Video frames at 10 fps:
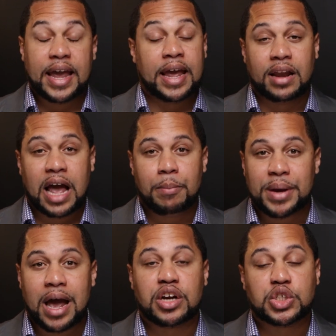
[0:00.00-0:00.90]
And I'll be
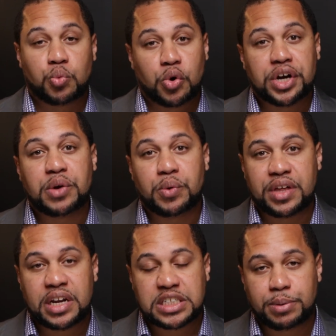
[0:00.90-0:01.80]
honest, working with
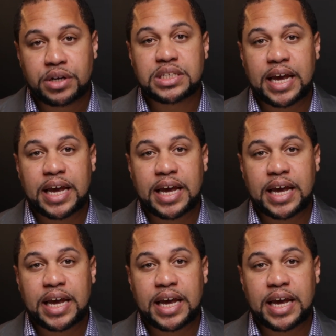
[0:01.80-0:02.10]
an experienced